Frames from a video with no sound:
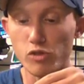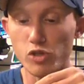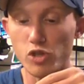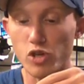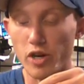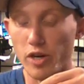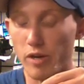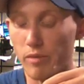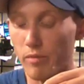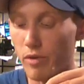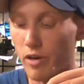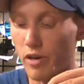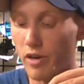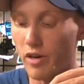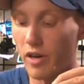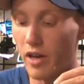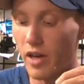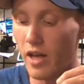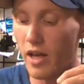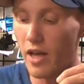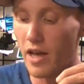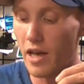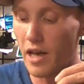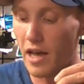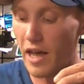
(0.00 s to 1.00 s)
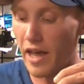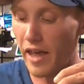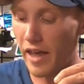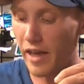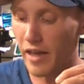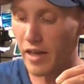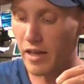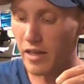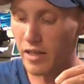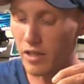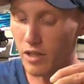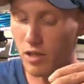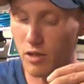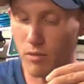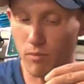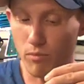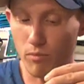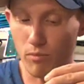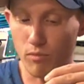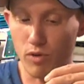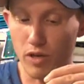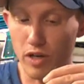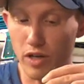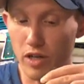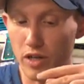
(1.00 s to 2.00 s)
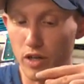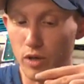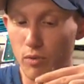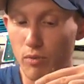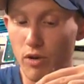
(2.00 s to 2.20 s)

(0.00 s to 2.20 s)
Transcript: chamber and bringing the